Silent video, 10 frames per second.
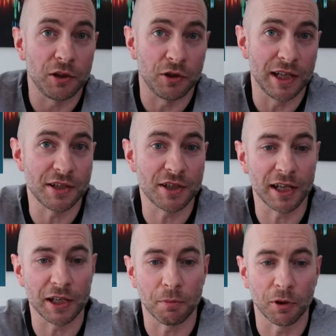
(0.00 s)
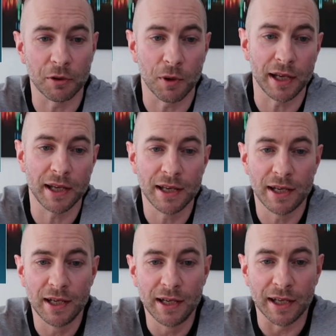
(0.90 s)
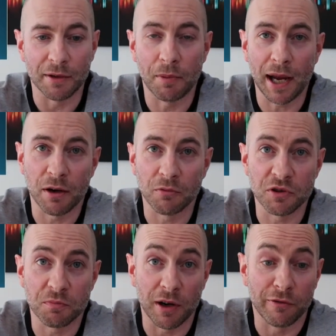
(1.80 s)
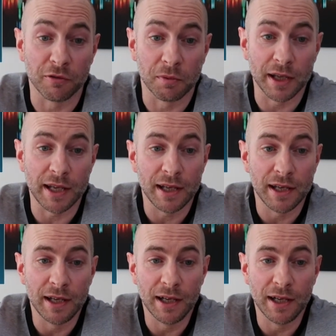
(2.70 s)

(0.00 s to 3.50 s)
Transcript: need to take your body weight in pounds preferably,